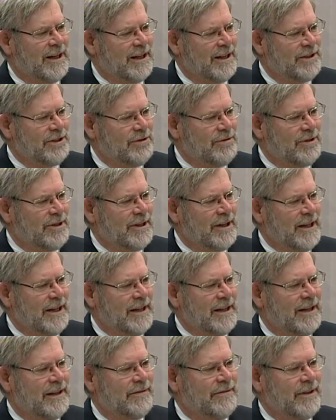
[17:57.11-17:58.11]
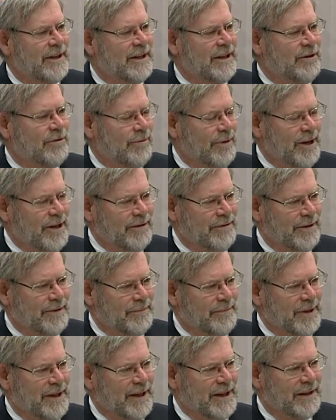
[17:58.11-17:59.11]
you can have a greater
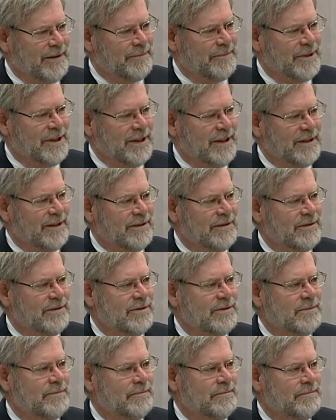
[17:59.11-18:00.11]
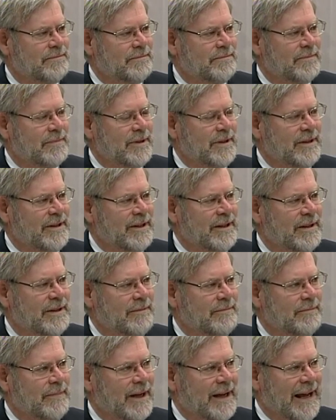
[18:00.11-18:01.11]
impact, because the
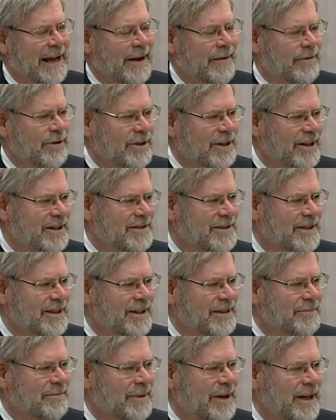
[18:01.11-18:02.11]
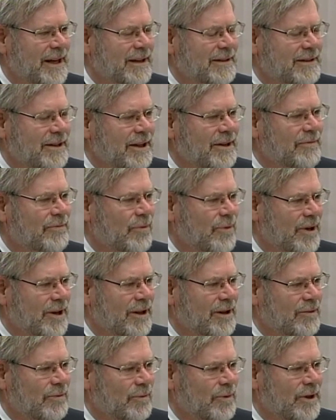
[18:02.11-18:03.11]
advertising impact of
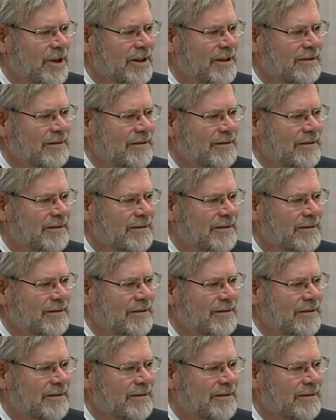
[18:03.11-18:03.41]
one-on-one